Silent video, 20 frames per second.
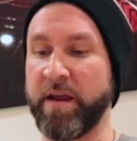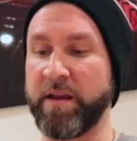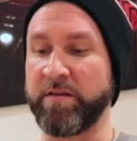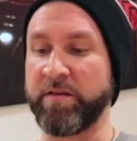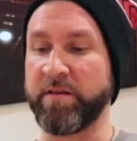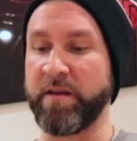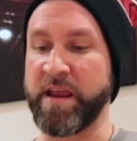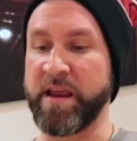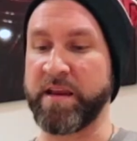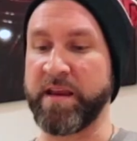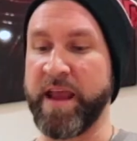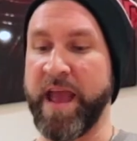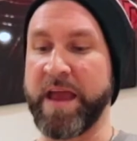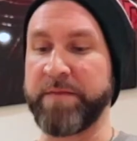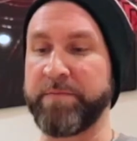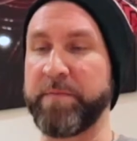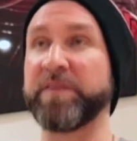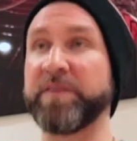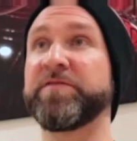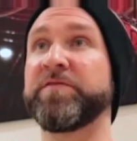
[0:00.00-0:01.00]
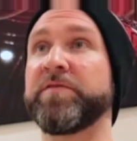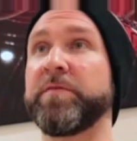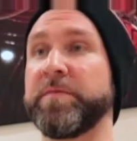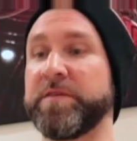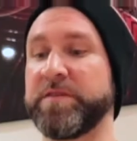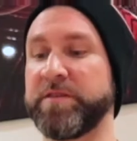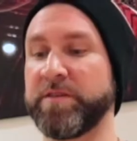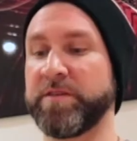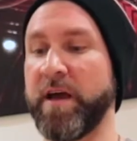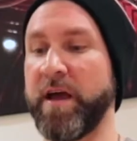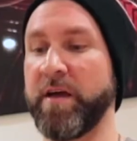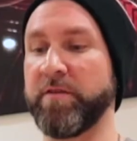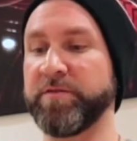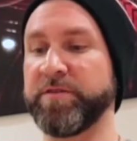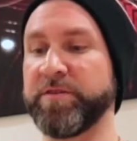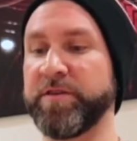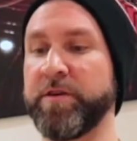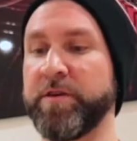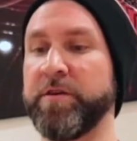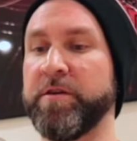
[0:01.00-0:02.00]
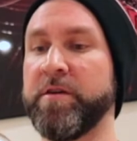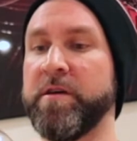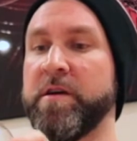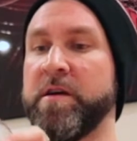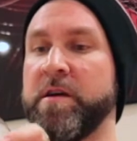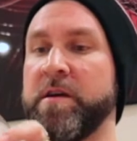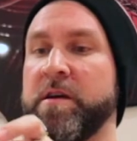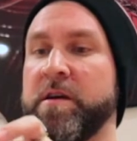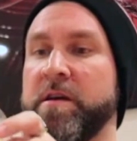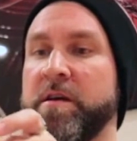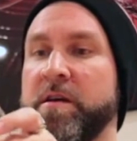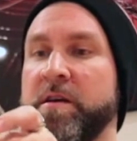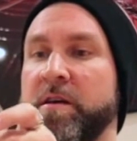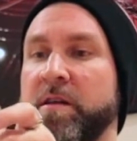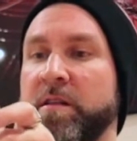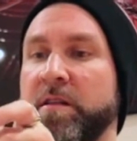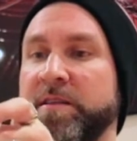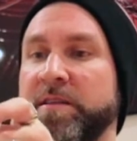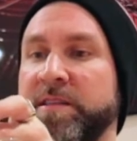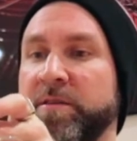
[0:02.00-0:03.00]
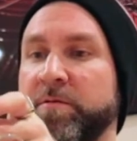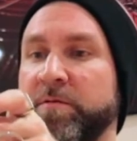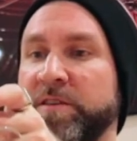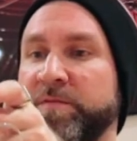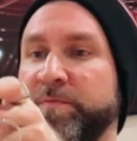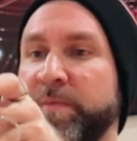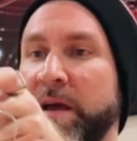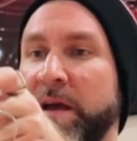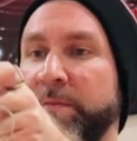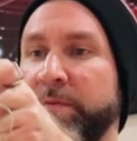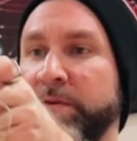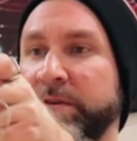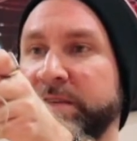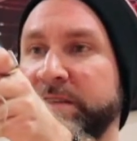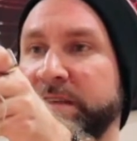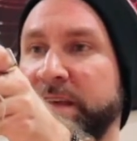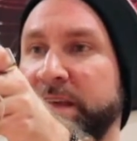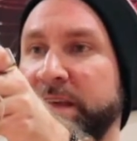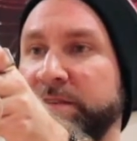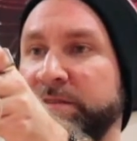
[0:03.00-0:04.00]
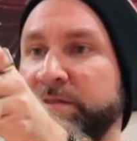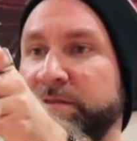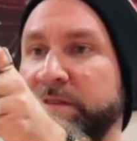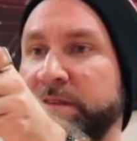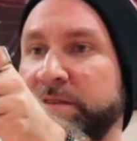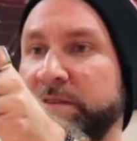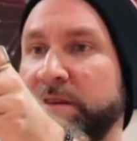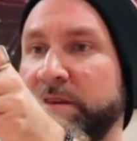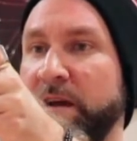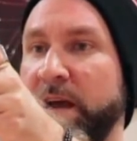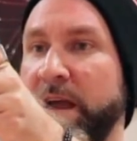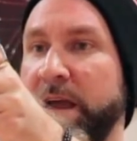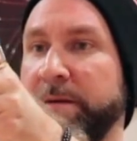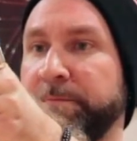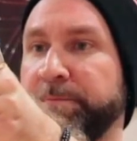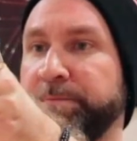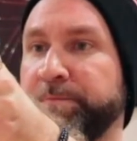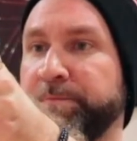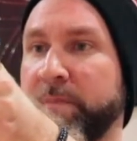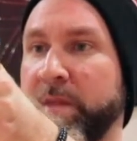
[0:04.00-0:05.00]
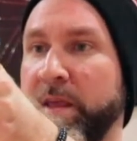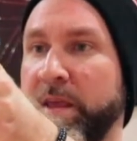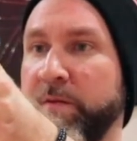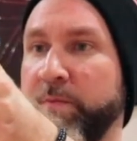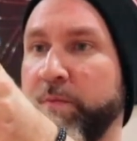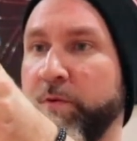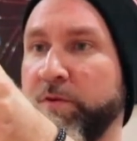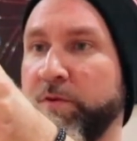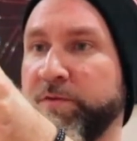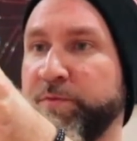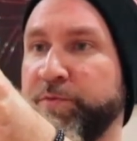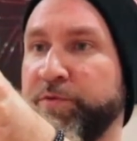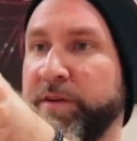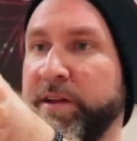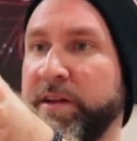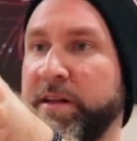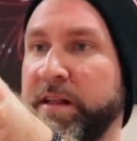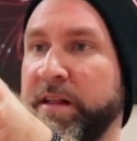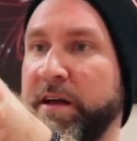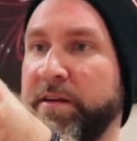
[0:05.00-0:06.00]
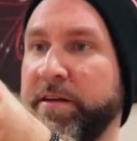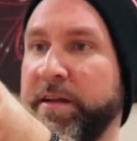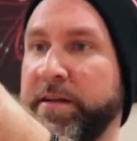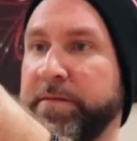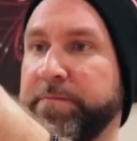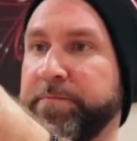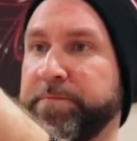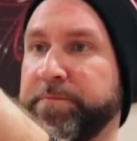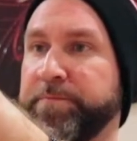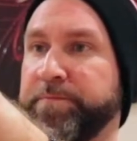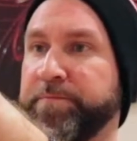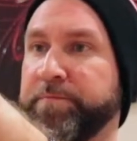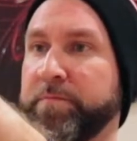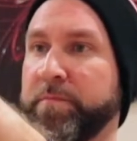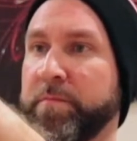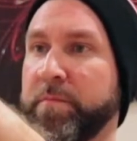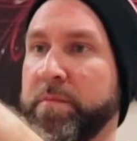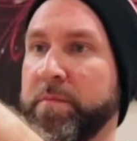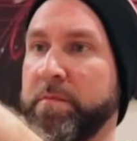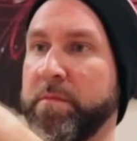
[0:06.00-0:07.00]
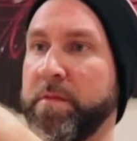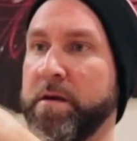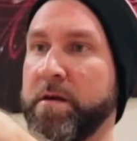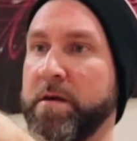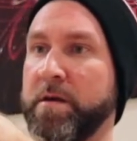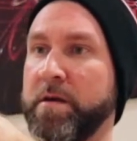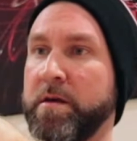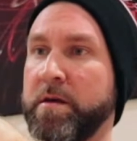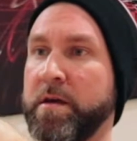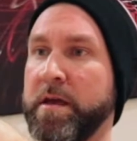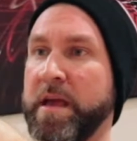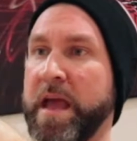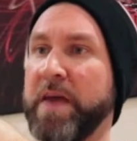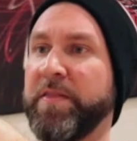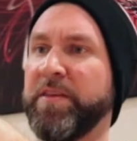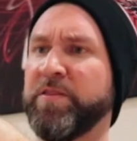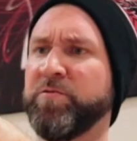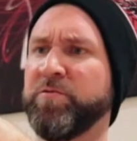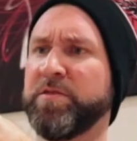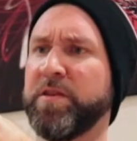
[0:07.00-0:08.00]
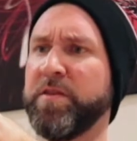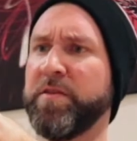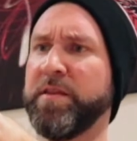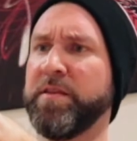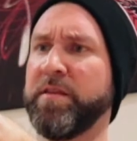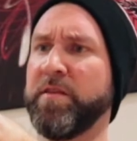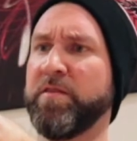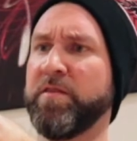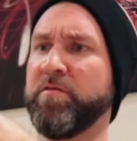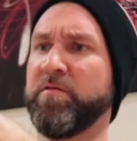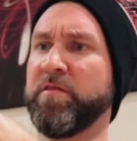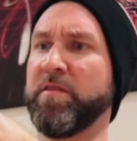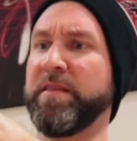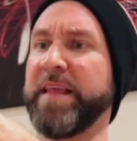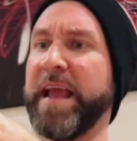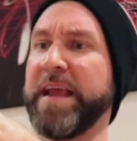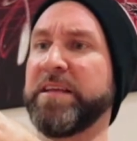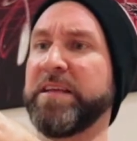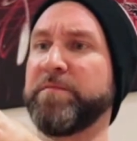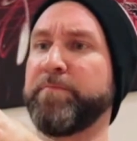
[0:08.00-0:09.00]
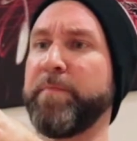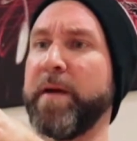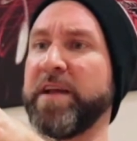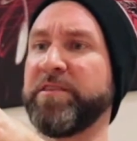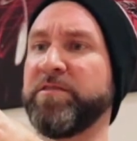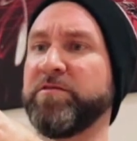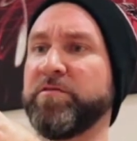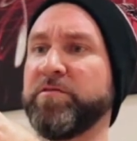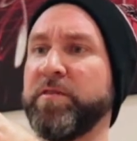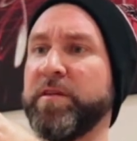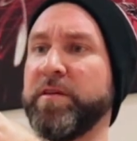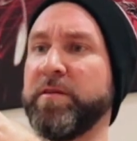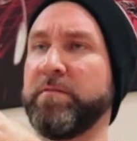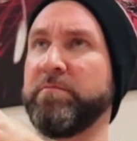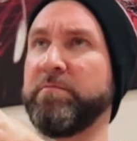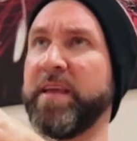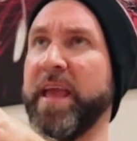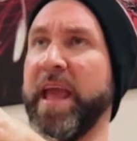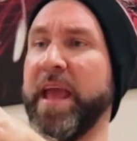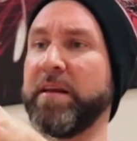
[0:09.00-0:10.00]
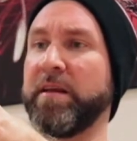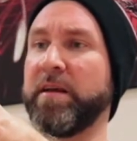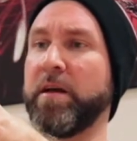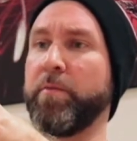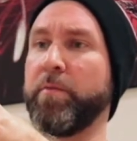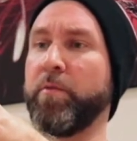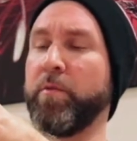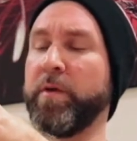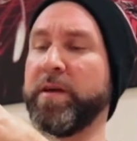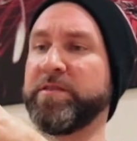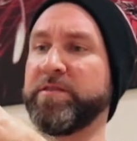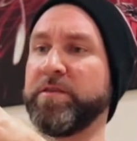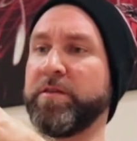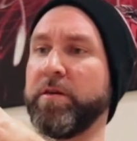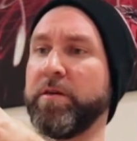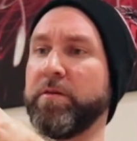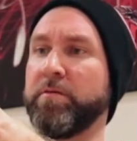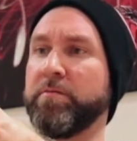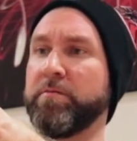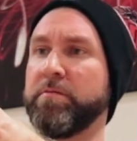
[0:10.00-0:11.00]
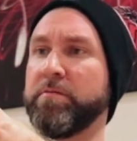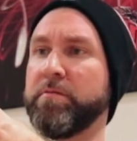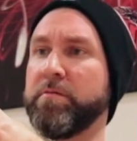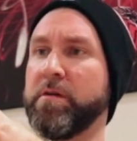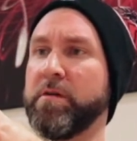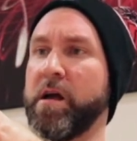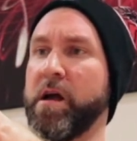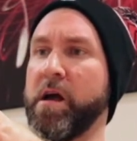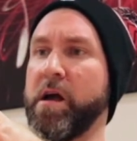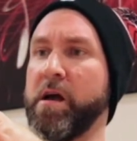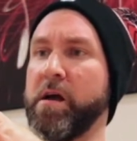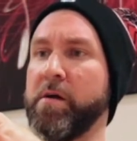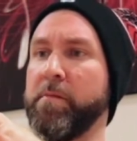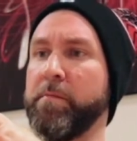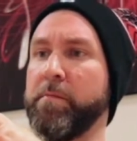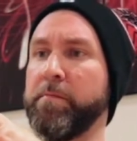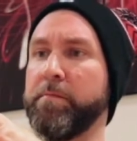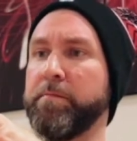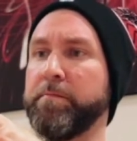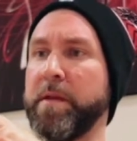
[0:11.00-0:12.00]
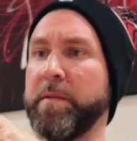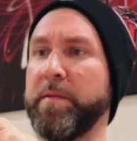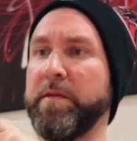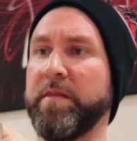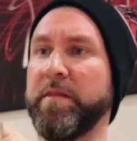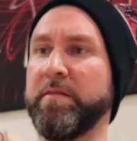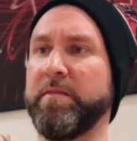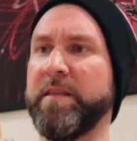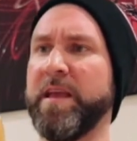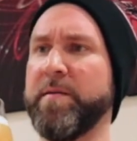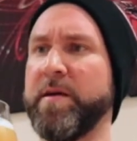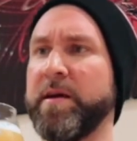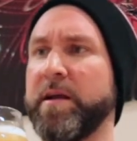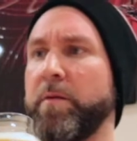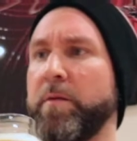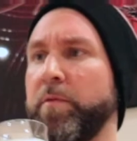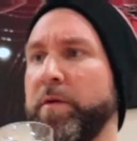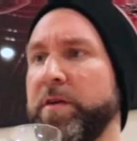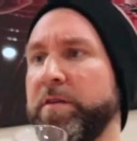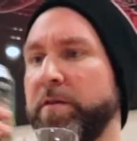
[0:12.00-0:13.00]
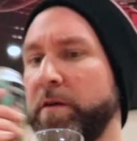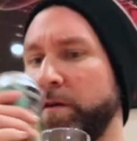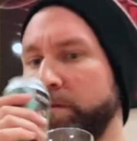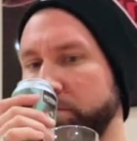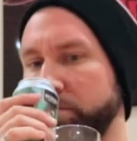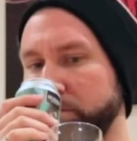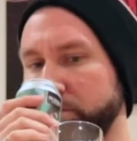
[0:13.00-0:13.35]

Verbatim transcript: and, and had much from the style. So let's see what this bad boy's saying. So this guy, he pours pretty cloudy. And this was, I think, this is the latest batch. It was only canned a couple weeks ago um, maybe yeah, about a couple weeks ago.